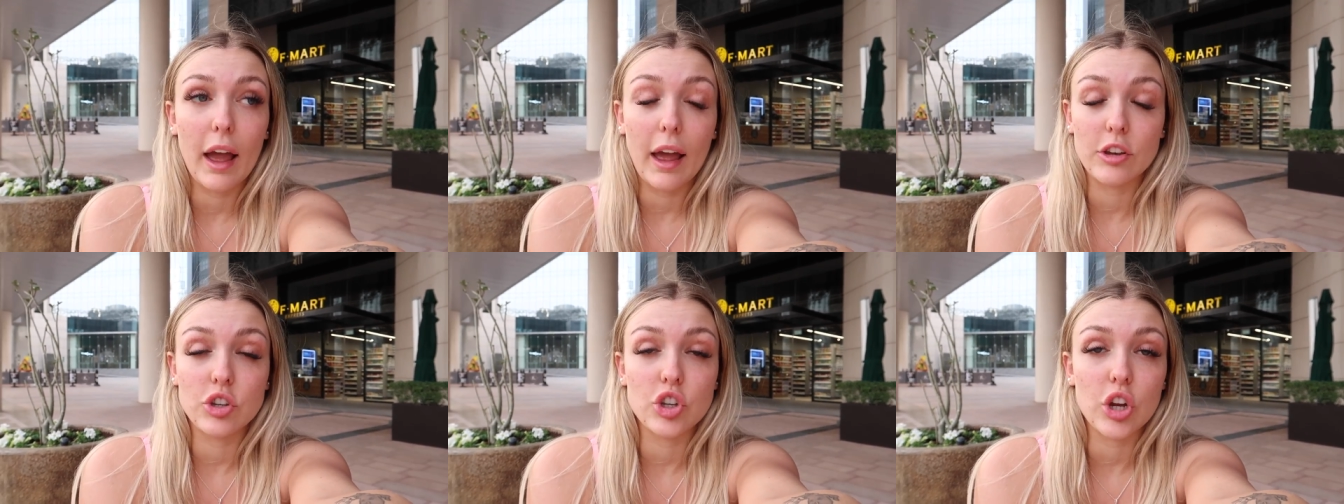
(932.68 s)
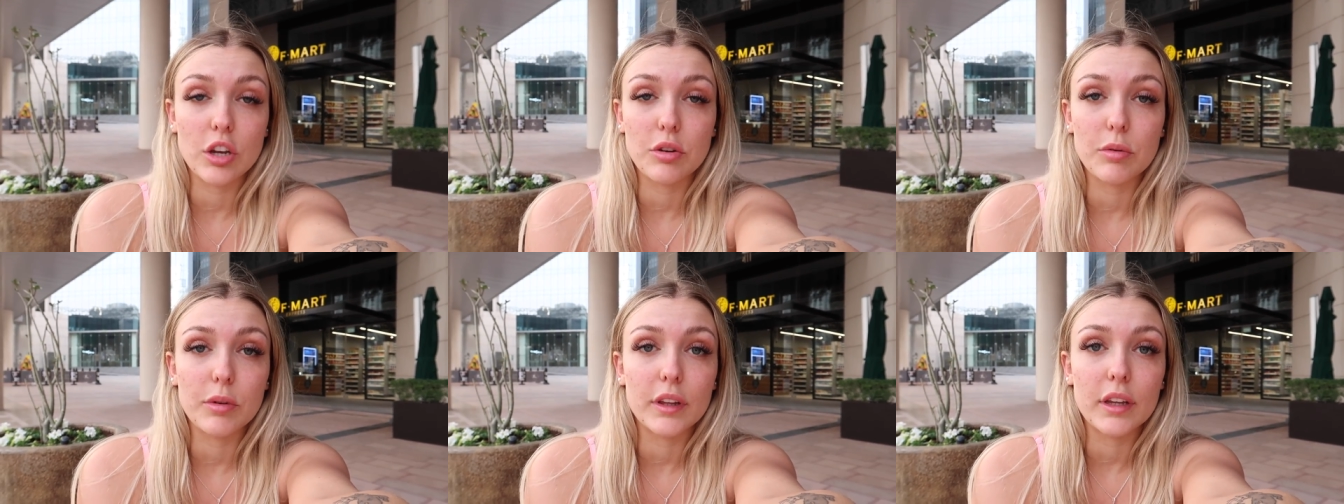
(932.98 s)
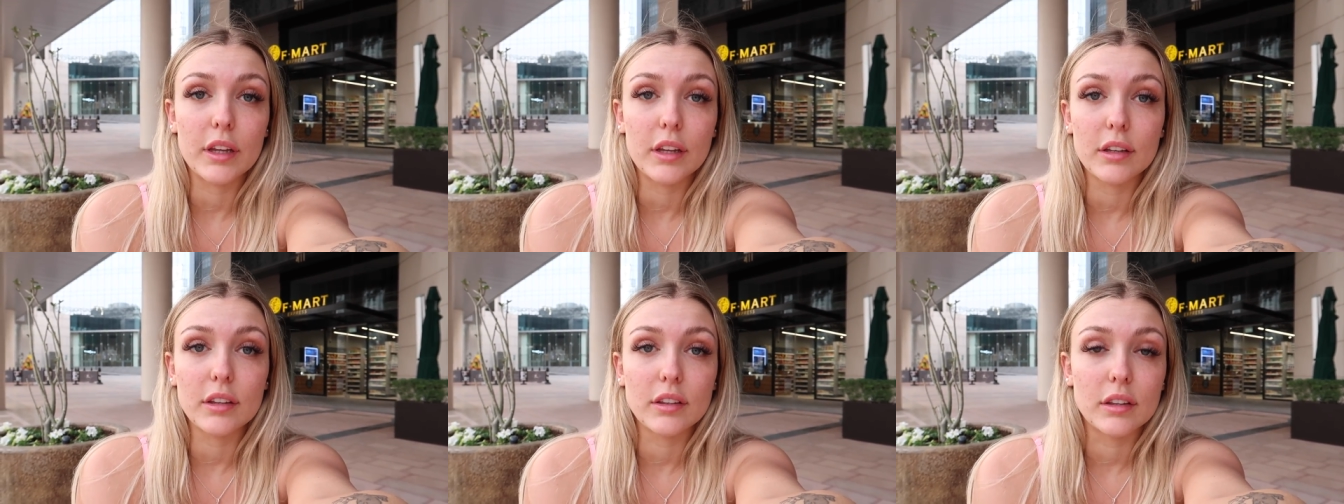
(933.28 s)
I
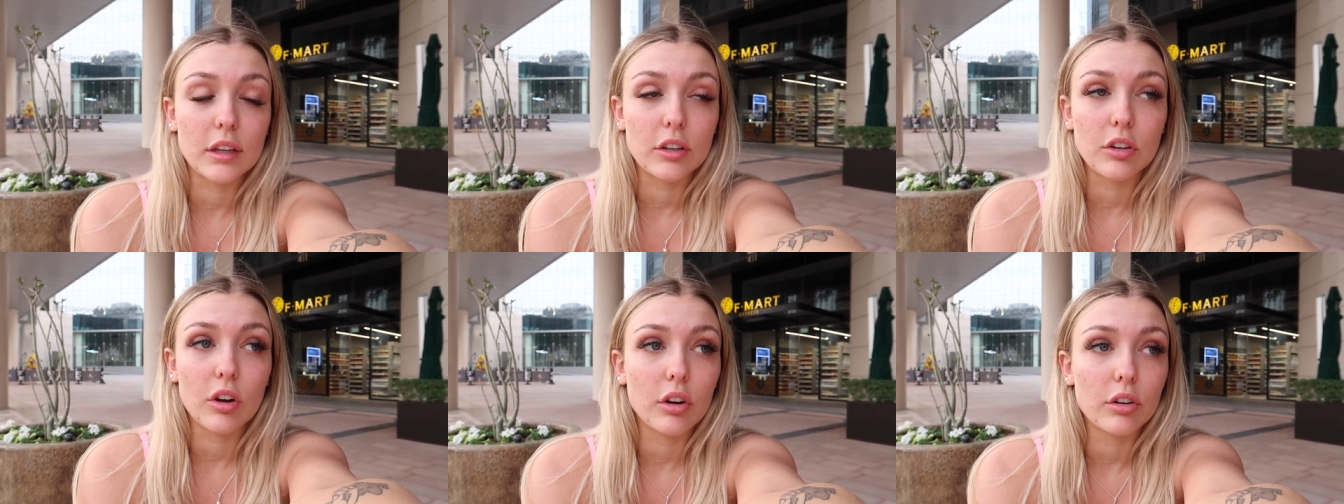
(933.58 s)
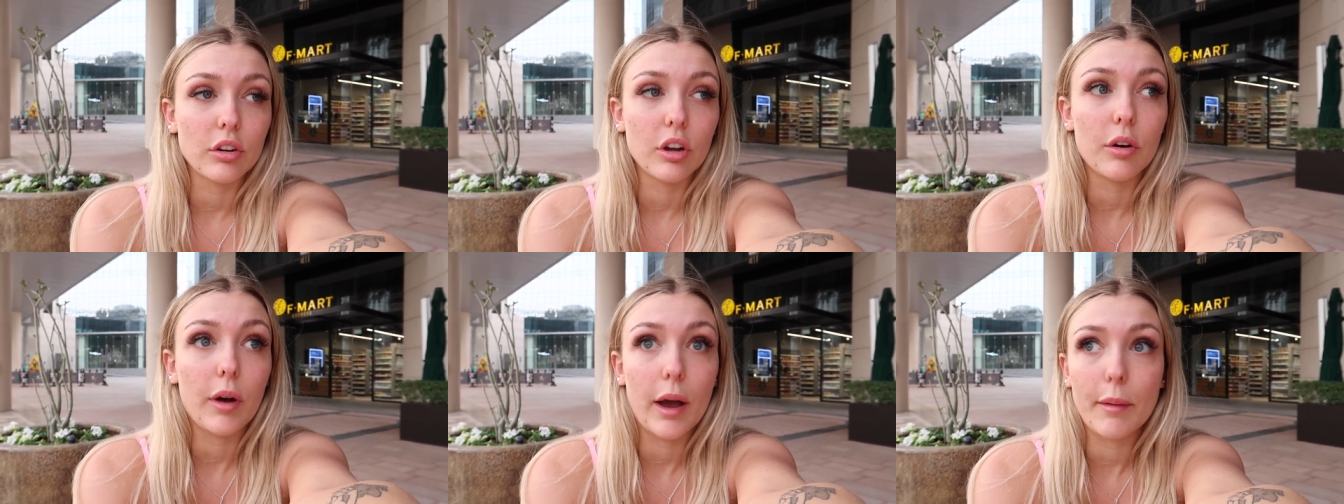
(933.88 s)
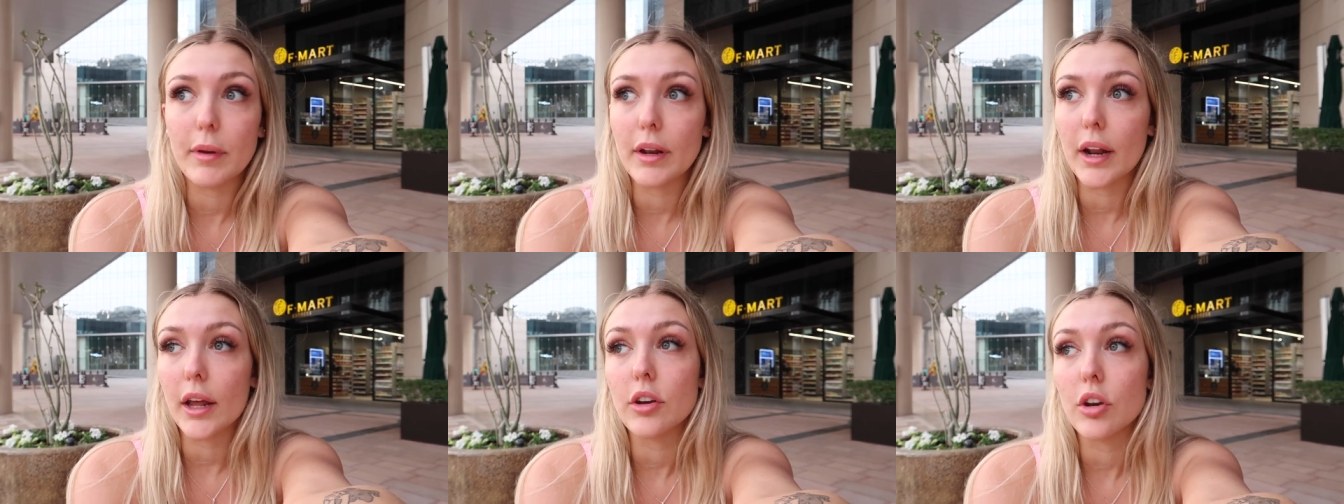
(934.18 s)
genuinely did not know. I
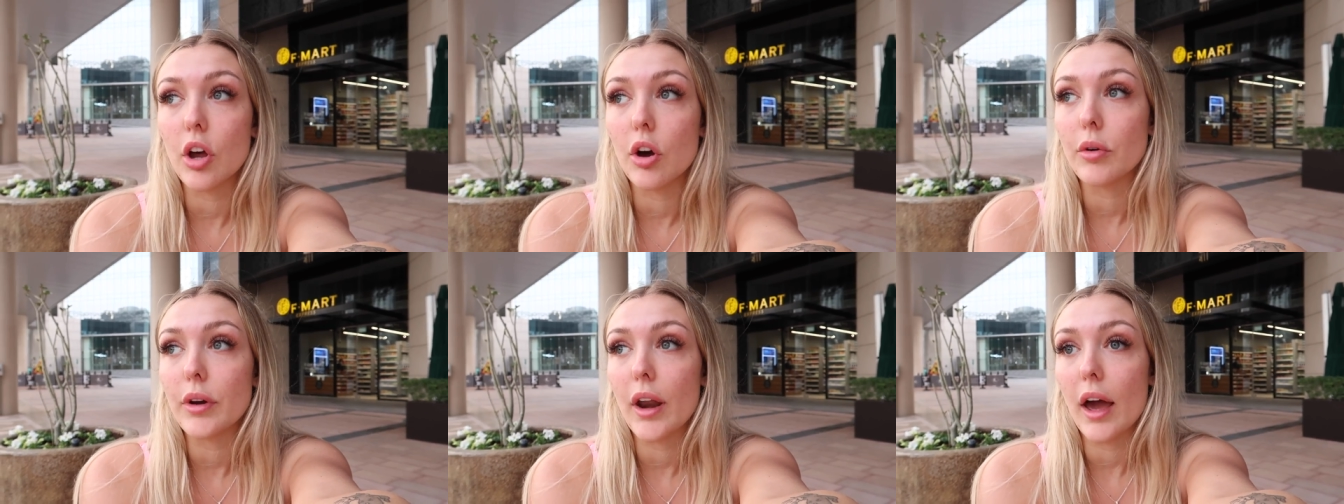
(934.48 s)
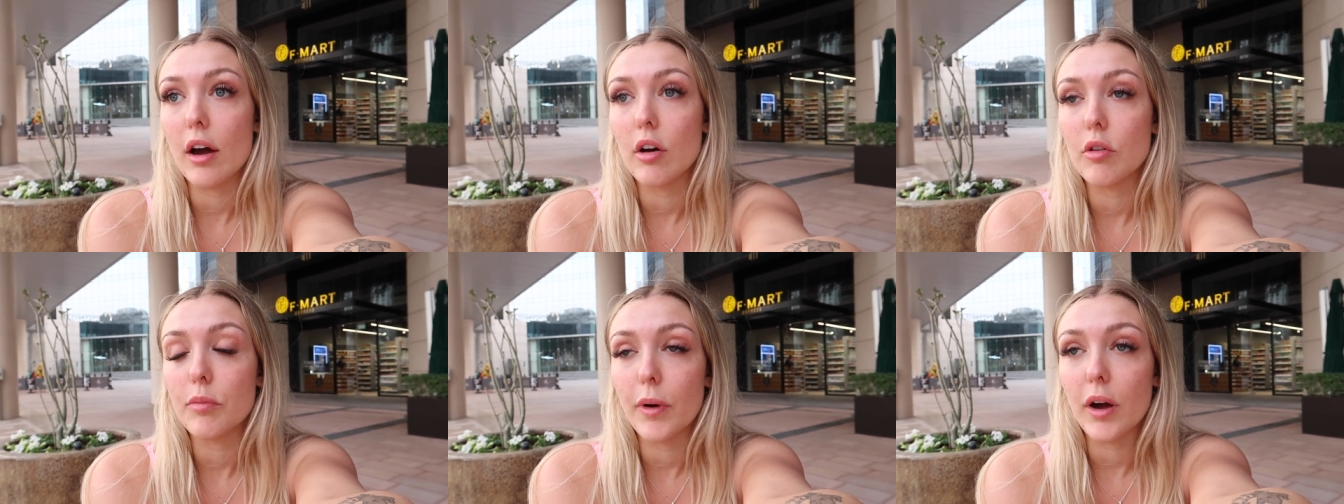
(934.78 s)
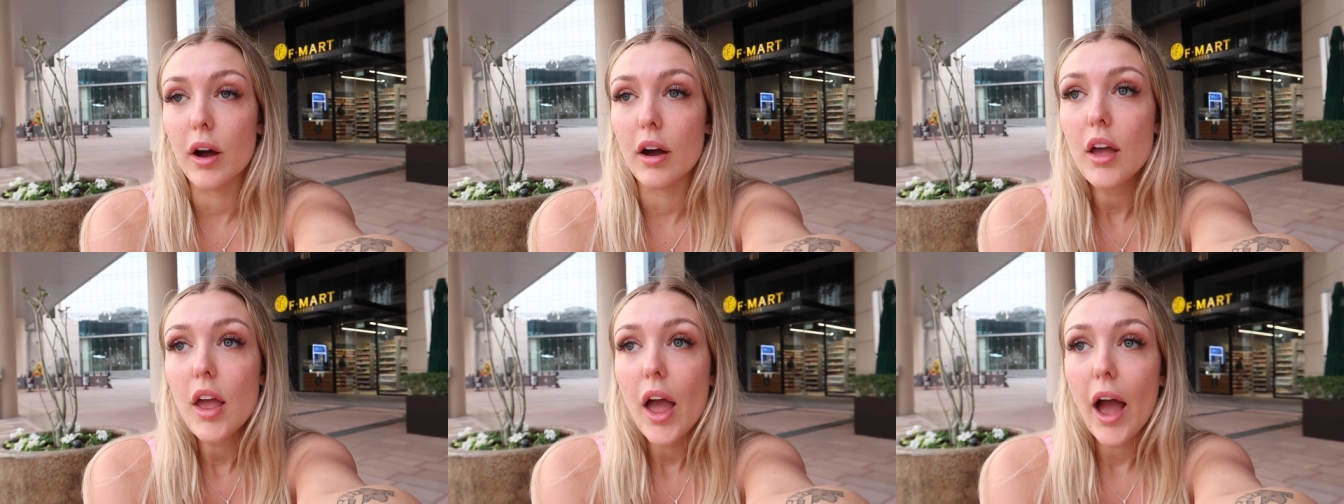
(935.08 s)
mean, I know now,
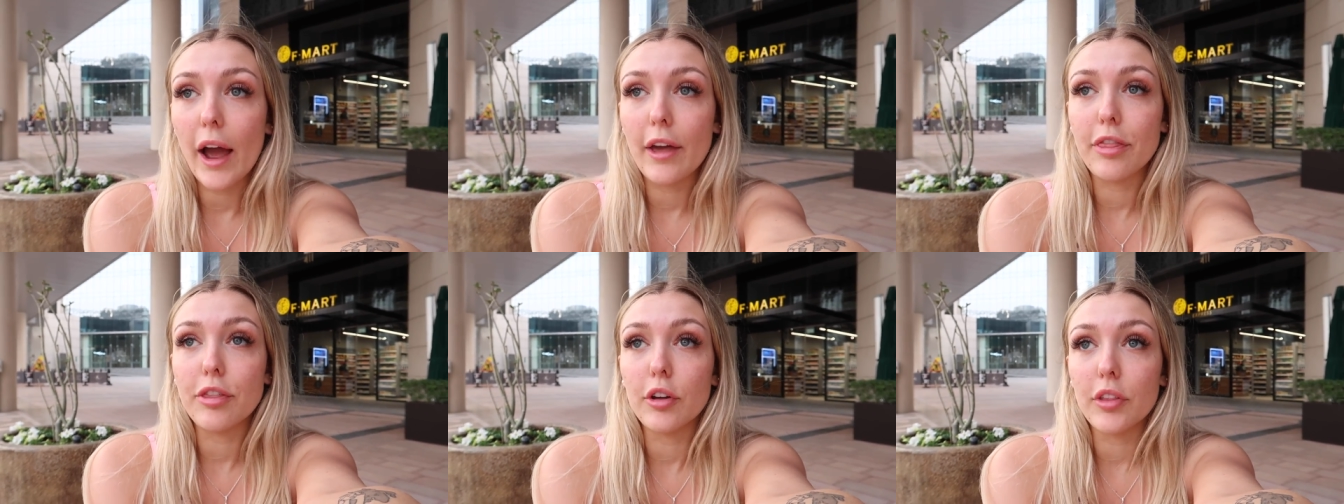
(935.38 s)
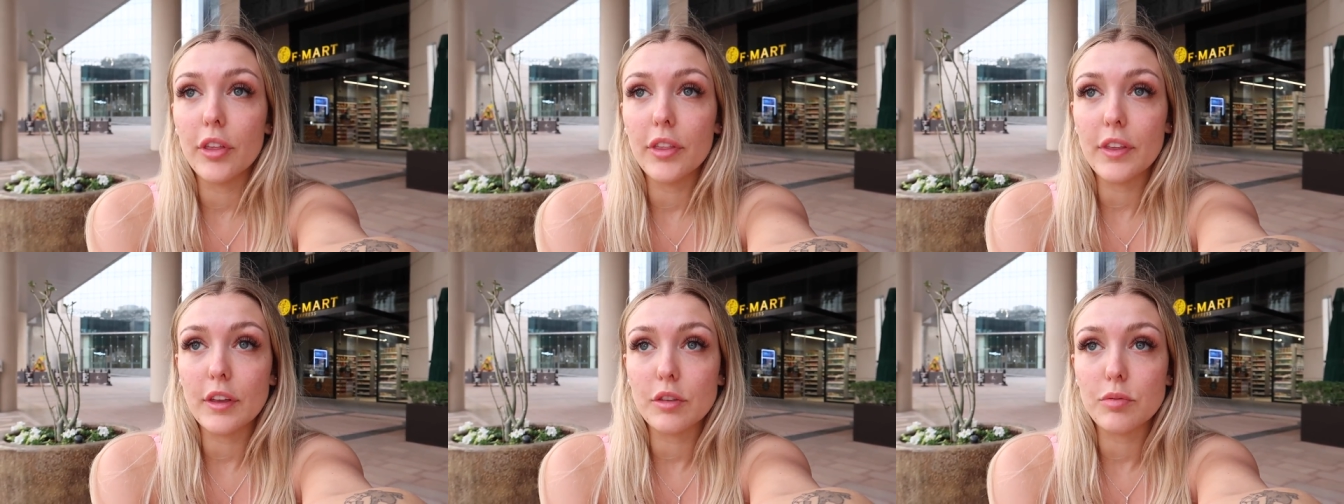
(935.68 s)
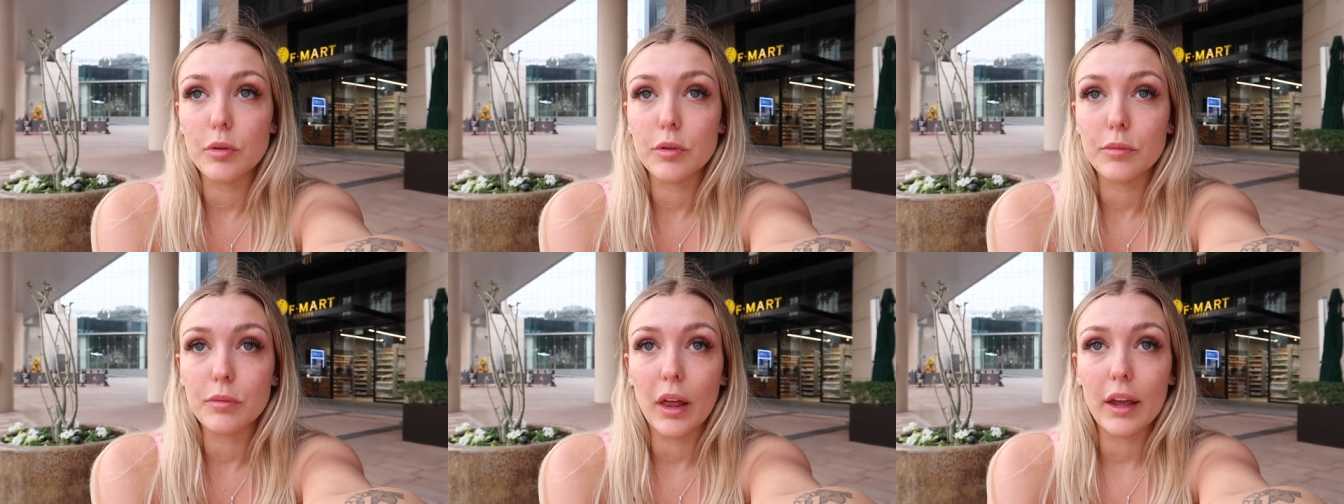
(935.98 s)
but I thought that
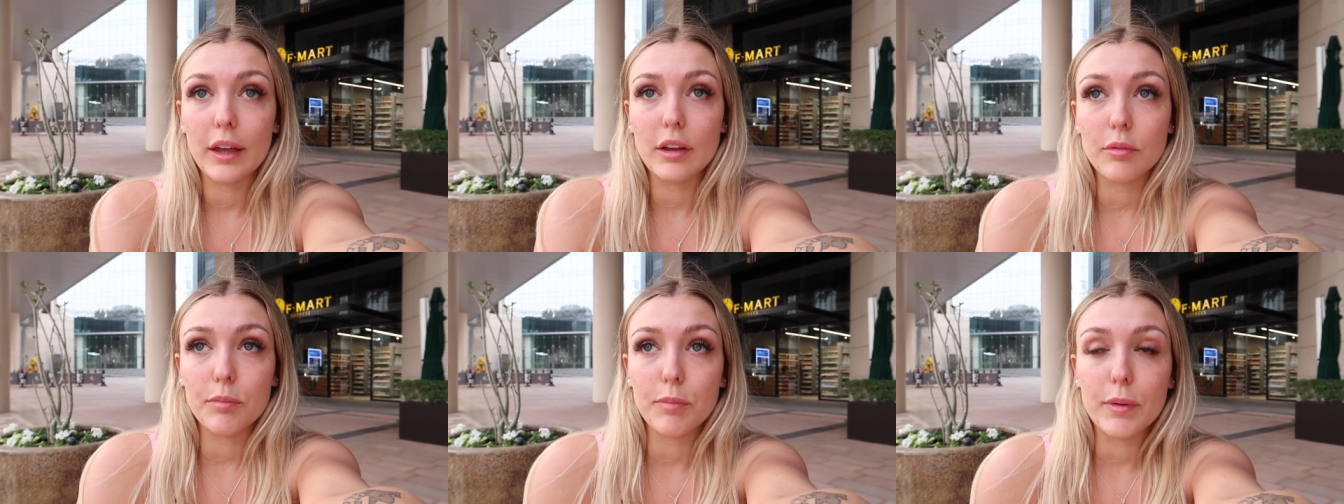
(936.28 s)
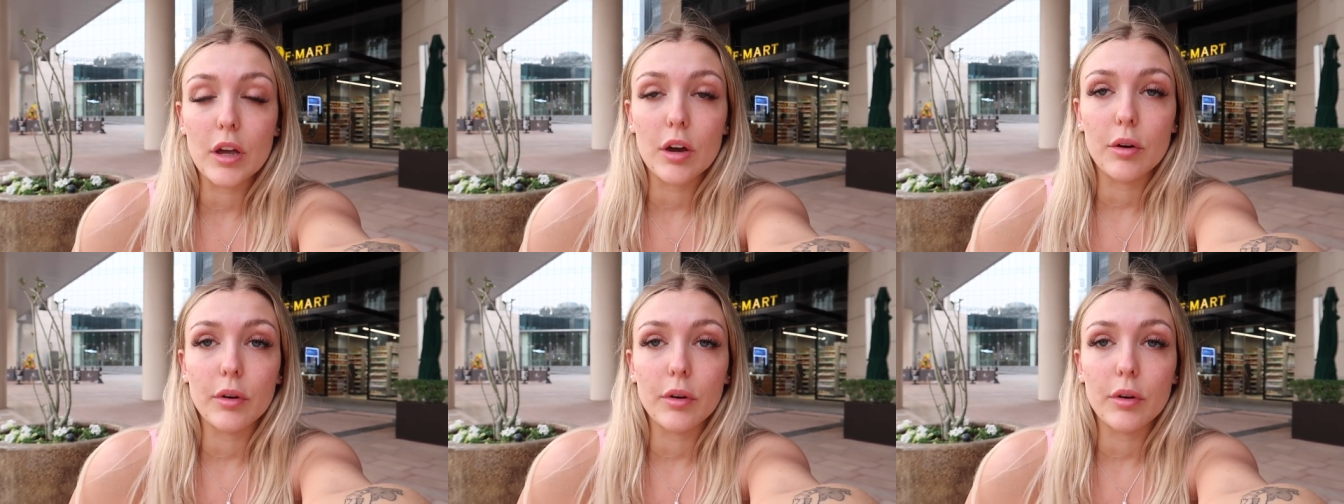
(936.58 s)
this would like be